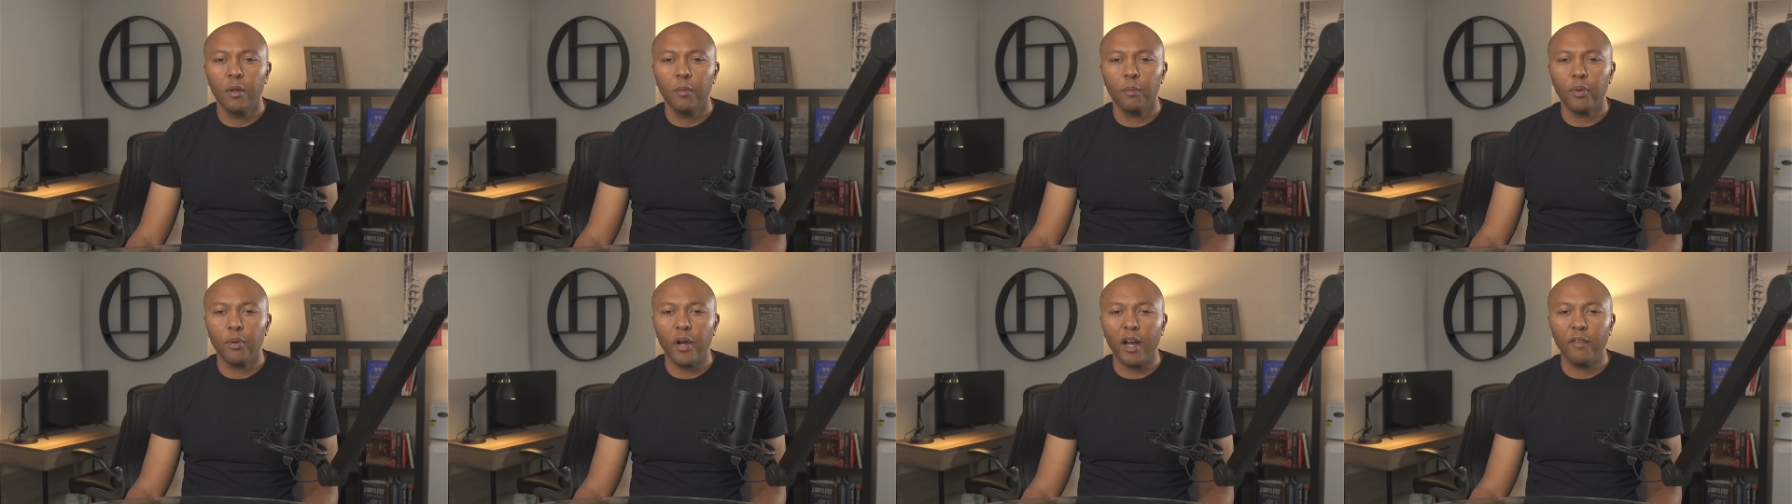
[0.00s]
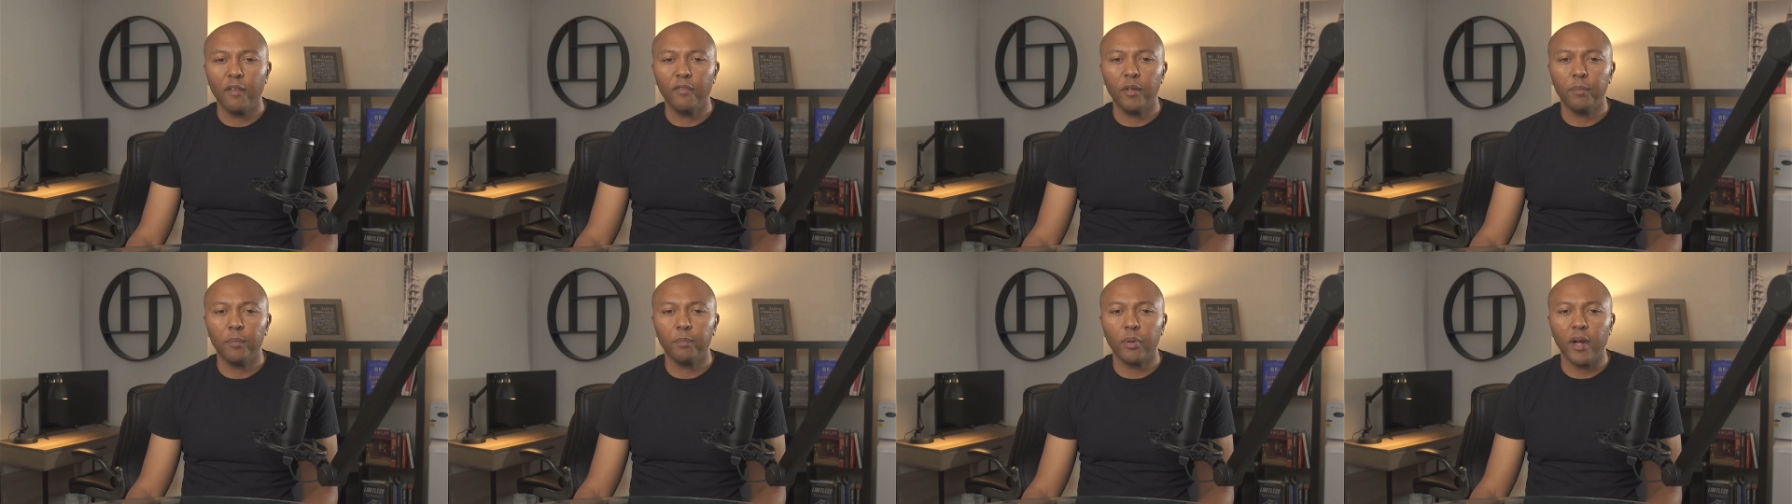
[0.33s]

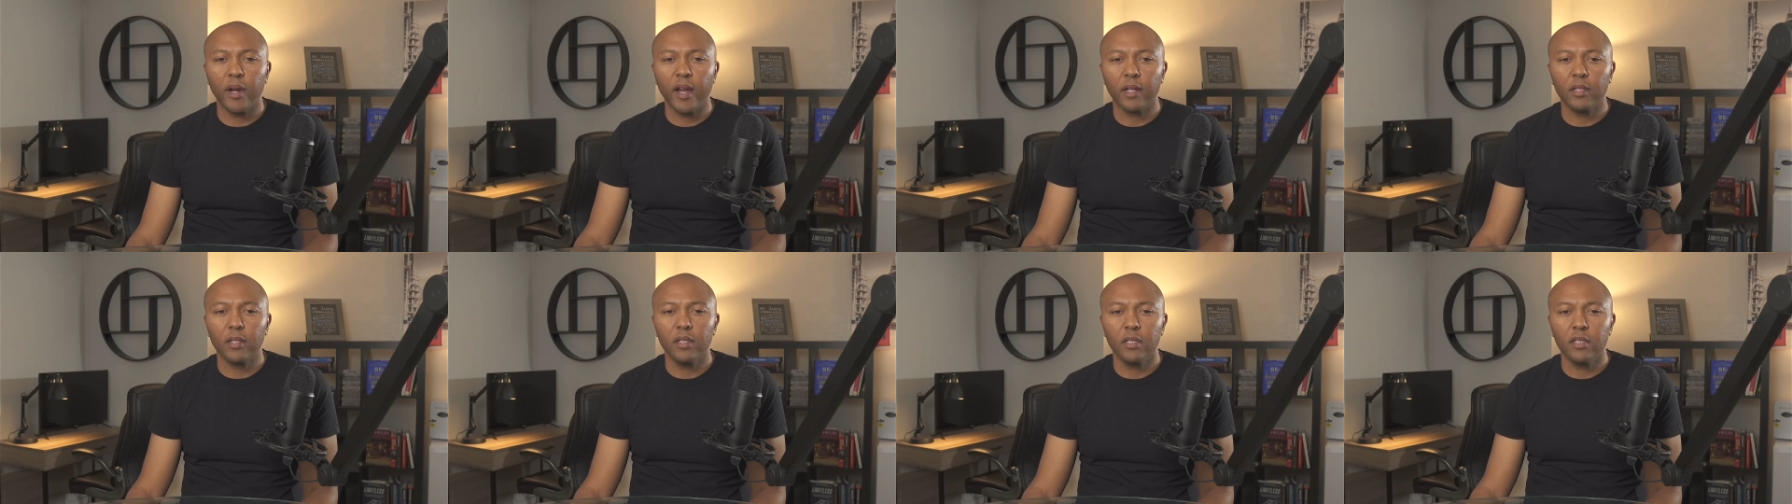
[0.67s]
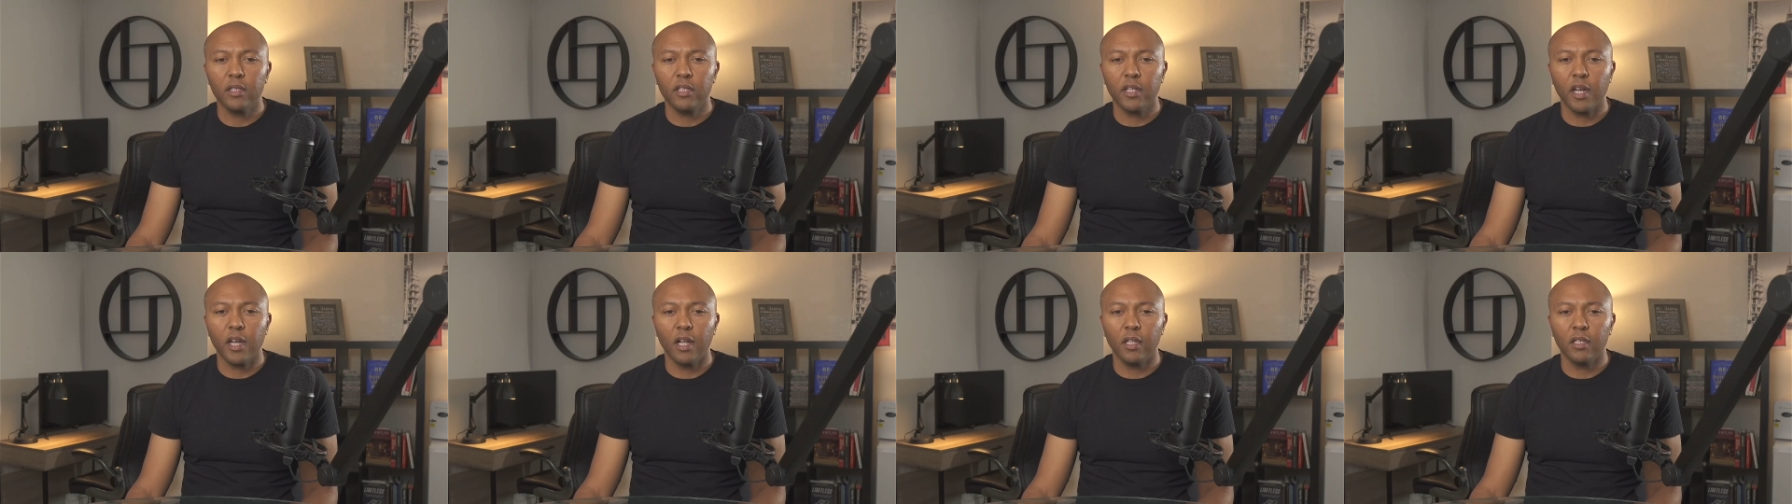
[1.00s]
private practice
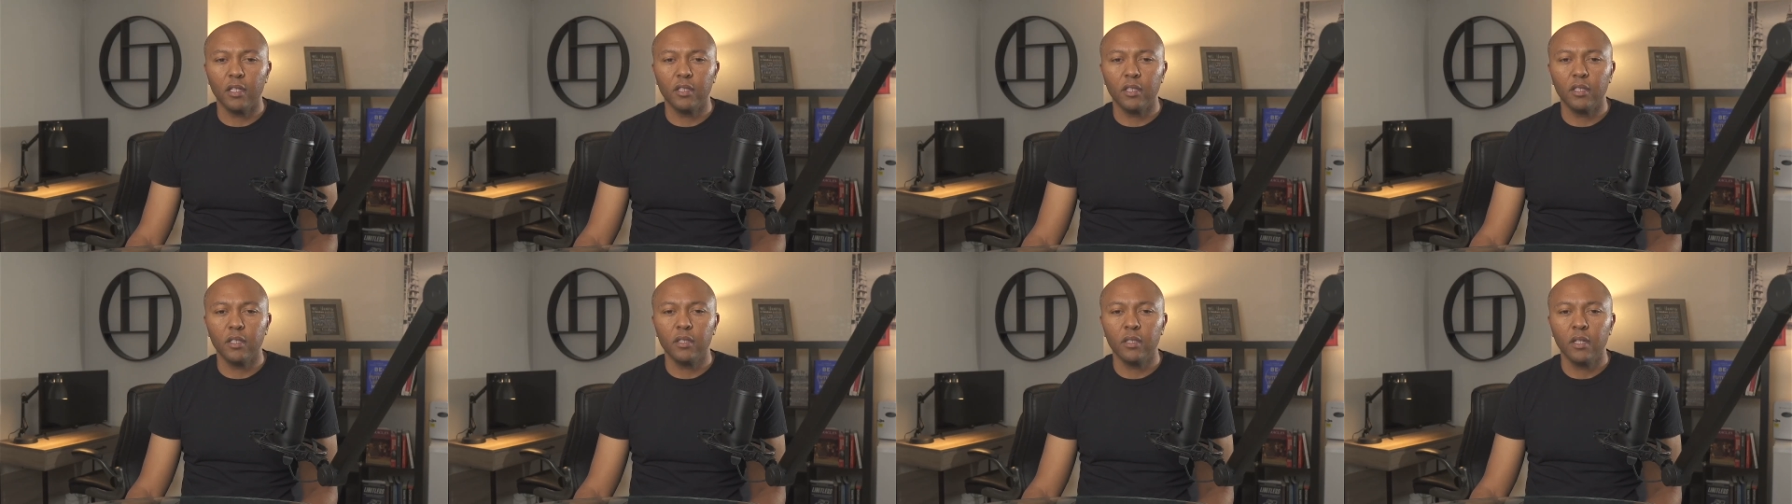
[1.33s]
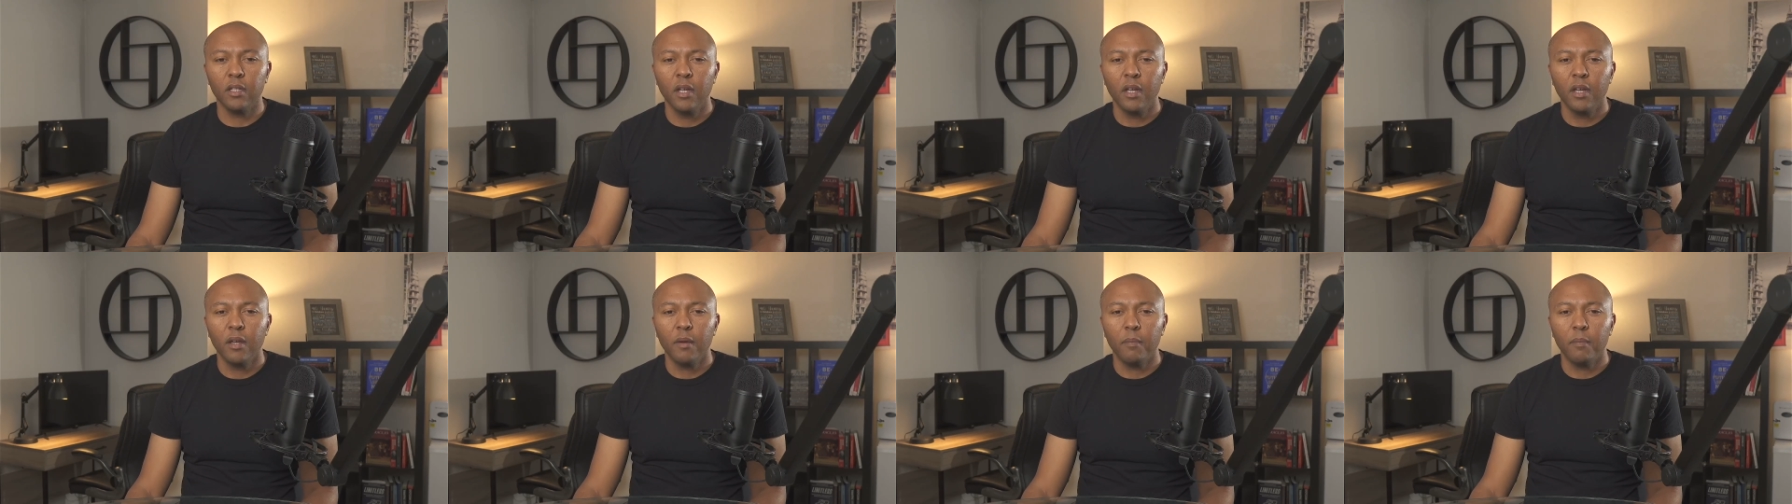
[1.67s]
challenges,